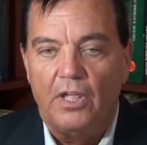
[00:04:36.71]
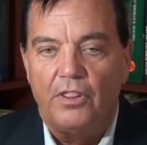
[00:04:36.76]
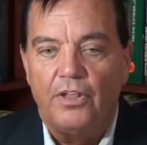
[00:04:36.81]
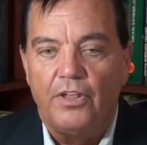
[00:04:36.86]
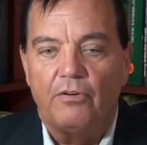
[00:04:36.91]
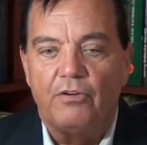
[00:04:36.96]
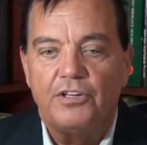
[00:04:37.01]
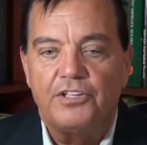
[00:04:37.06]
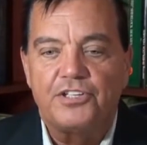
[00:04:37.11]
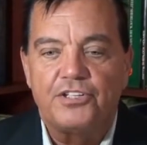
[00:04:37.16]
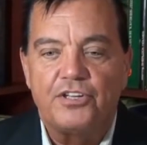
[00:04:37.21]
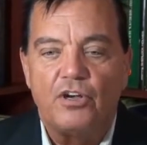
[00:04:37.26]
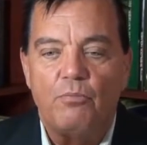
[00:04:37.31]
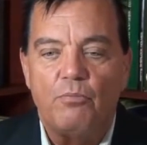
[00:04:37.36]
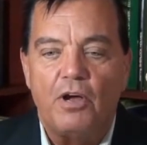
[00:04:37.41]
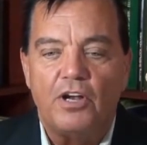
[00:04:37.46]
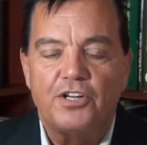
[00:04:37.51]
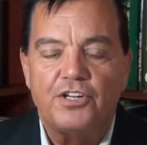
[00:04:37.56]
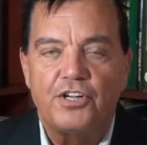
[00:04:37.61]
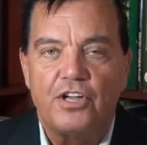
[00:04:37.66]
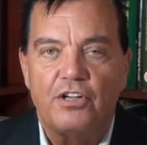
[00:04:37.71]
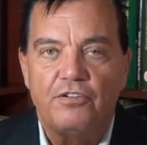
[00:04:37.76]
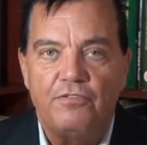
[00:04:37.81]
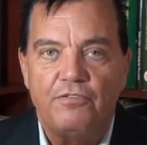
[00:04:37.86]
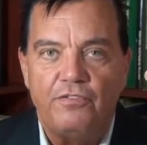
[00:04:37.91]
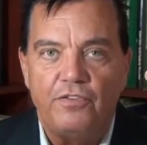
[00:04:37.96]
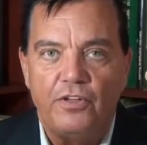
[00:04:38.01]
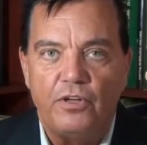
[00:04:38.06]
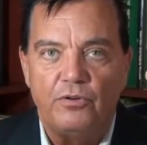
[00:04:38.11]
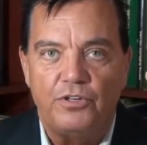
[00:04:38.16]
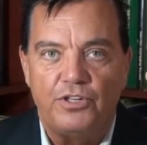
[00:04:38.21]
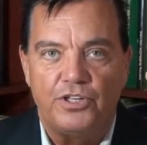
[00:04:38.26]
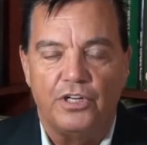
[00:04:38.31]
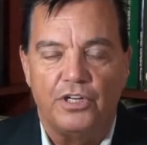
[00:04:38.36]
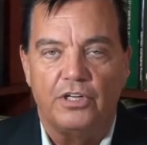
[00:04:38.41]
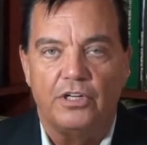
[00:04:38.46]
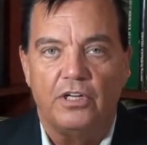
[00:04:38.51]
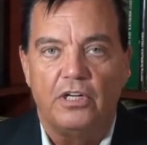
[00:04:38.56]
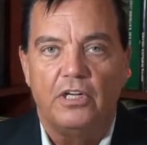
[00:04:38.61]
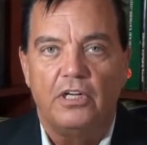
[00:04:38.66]
There is so much
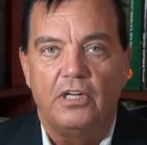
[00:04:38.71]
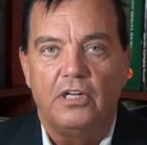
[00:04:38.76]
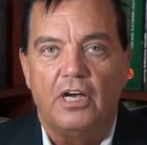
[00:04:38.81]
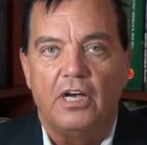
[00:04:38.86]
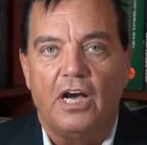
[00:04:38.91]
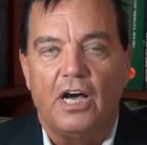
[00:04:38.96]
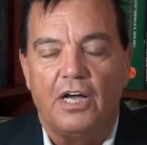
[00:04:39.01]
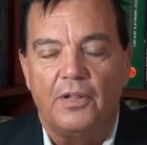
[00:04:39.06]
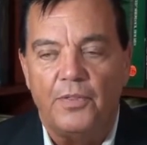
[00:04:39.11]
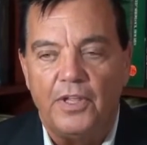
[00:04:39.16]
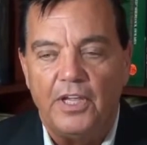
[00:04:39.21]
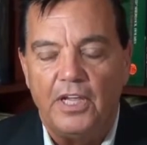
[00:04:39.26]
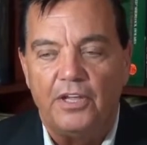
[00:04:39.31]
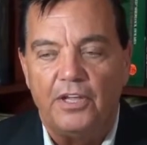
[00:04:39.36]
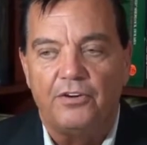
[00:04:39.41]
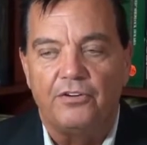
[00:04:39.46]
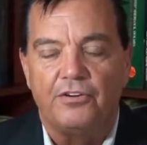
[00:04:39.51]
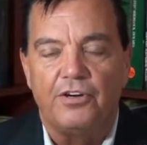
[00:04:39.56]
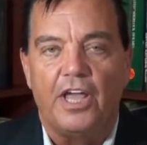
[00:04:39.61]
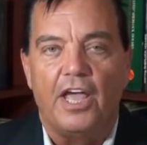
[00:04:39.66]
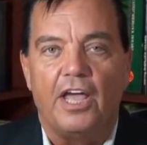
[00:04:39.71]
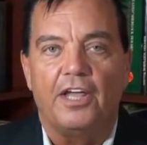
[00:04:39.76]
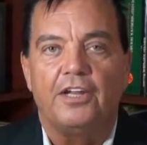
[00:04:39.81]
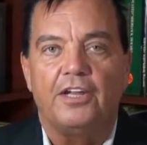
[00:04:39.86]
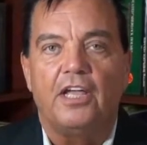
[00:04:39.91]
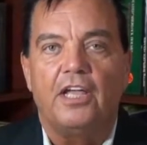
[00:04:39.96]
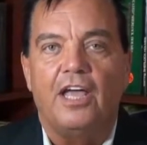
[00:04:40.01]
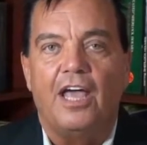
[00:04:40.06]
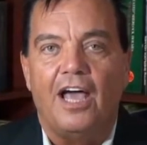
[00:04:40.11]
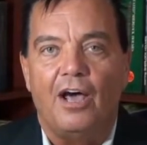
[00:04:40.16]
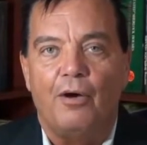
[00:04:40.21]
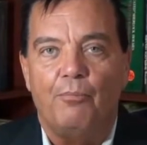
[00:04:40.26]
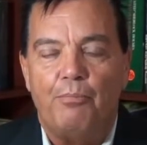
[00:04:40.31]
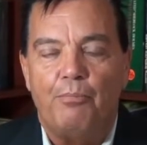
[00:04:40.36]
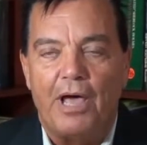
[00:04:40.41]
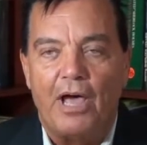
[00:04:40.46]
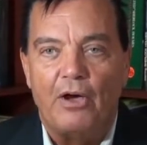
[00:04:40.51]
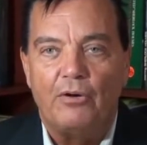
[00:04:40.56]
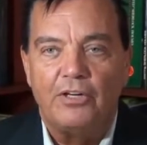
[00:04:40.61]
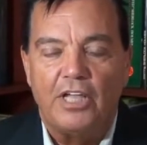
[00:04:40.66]
confusion on the internet
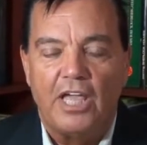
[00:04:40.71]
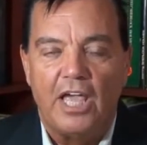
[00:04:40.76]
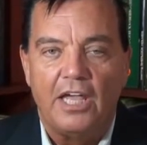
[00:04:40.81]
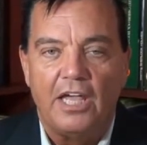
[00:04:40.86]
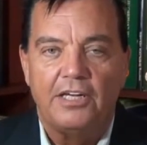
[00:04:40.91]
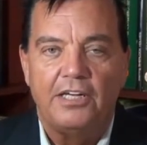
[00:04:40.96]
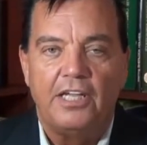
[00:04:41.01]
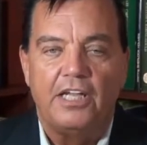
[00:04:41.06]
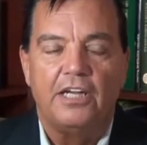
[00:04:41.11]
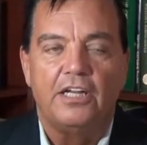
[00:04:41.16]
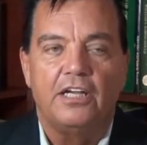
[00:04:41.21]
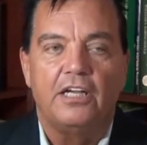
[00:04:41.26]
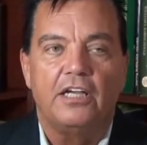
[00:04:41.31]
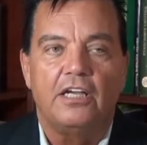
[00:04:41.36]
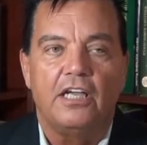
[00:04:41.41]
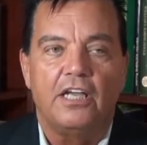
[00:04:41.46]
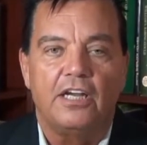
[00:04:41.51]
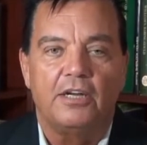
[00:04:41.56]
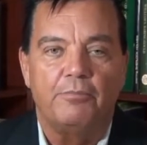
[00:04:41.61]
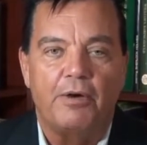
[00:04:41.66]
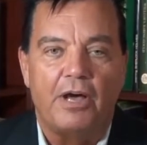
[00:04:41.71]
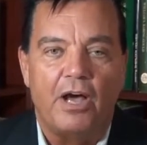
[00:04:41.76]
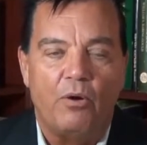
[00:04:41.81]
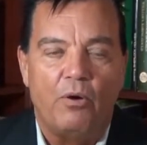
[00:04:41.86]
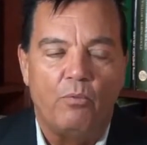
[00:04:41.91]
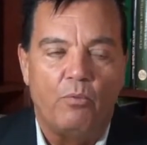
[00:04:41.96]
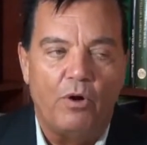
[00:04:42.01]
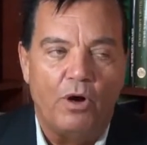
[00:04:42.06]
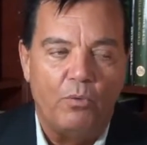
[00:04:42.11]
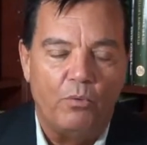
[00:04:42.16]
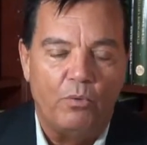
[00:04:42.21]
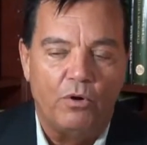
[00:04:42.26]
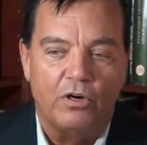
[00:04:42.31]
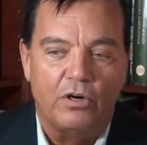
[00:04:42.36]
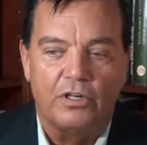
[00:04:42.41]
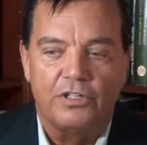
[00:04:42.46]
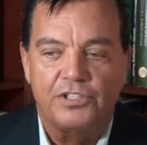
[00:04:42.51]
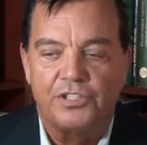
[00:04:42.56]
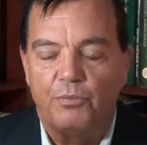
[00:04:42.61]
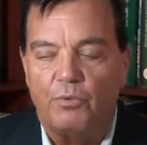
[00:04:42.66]
about Candida and about what
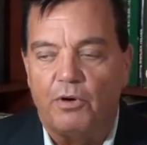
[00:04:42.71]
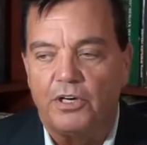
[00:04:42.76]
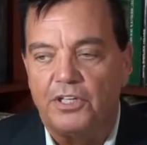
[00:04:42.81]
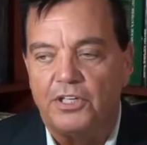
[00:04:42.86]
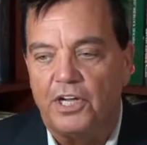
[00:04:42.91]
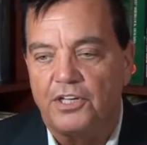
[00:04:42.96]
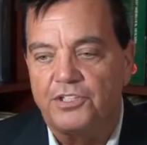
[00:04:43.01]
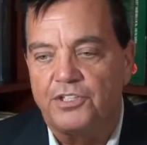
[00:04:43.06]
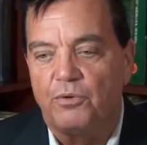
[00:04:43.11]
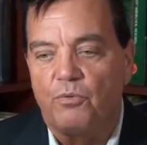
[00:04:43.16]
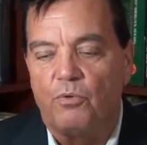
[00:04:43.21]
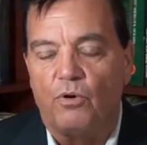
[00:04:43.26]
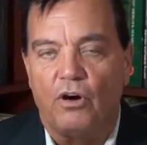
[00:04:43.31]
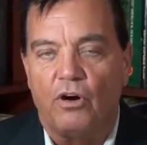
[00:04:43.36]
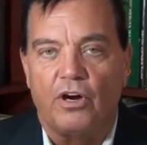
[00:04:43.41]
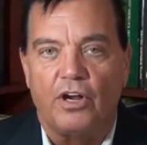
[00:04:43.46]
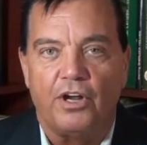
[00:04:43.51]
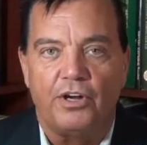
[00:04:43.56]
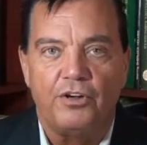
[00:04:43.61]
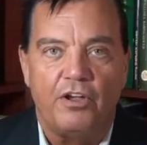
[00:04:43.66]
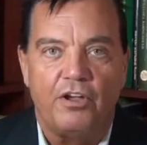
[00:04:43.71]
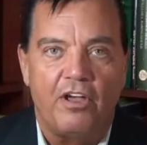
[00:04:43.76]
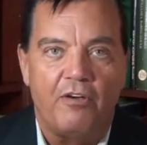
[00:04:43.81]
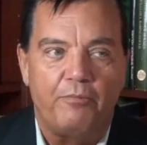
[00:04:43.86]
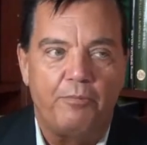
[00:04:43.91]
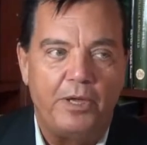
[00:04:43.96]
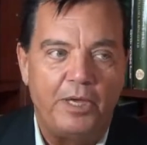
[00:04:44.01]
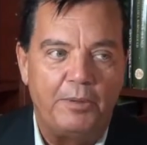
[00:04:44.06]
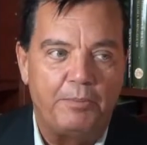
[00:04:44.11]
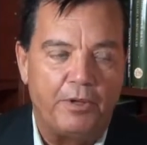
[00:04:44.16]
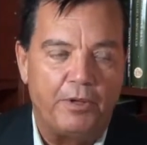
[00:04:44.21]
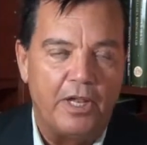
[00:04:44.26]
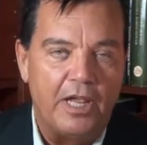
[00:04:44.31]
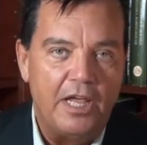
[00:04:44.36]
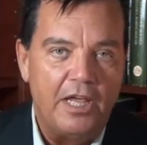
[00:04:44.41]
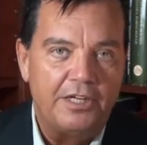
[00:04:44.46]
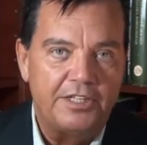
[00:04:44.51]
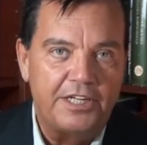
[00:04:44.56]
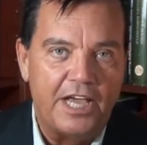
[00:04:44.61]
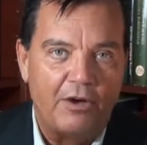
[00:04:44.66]
works and what doesn't work, and you have people
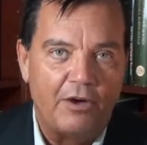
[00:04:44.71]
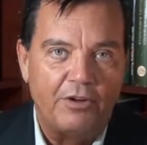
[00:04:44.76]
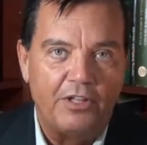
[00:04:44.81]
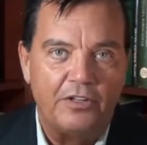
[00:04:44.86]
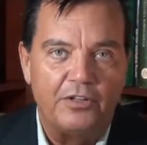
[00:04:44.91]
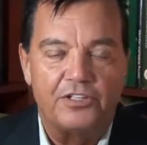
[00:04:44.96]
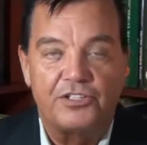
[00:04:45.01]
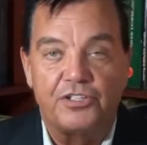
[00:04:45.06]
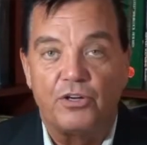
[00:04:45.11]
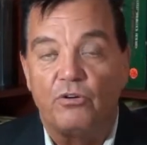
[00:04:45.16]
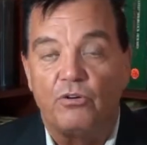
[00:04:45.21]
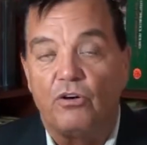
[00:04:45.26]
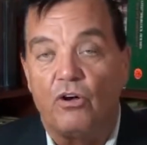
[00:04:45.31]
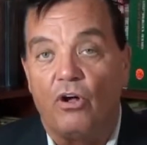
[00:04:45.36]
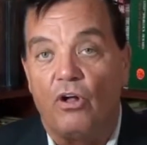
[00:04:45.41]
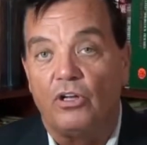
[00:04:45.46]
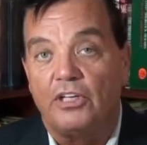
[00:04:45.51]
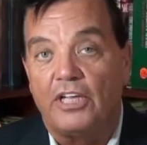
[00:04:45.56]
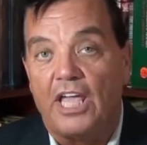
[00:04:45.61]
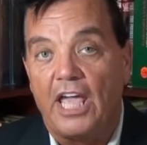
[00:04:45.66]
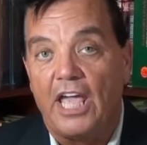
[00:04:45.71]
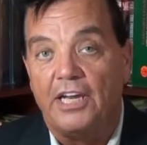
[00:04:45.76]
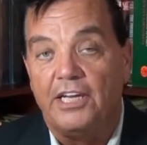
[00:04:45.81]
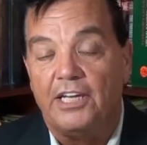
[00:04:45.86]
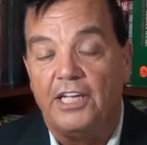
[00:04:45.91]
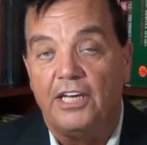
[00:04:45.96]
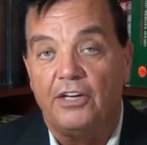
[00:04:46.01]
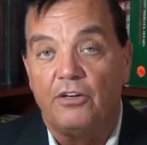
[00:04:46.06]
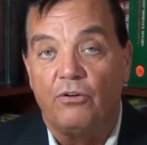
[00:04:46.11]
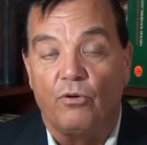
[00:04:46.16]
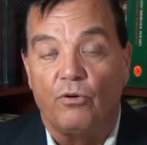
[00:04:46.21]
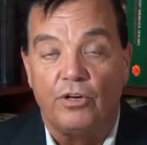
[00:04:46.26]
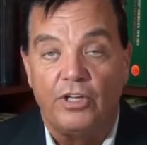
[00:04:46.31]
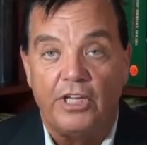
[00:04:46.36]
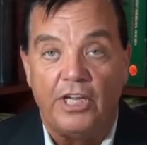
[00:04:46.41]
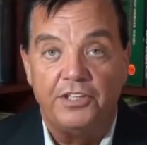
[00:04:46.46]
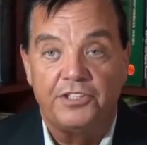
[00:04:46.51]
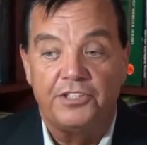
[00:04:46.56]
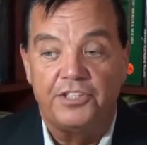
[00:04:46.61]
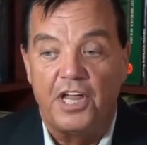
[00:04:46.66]
touting the so-called Candida or
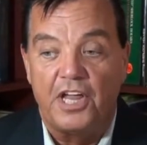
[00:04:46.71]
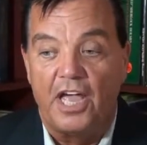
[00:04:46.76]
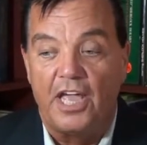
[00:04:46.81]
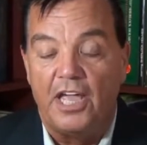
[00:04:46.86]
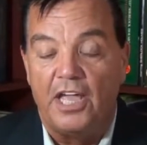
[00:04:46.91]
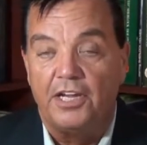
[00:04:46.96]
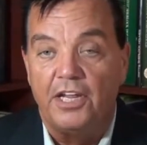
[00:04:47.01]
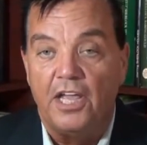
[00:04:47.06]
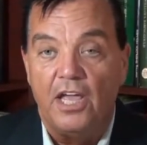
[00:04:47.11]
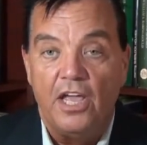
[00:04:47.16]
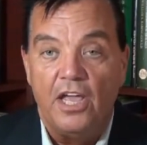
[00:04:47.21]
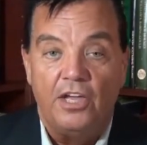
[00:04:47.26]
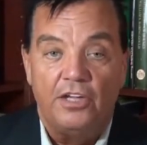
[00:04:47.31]
yeast diet.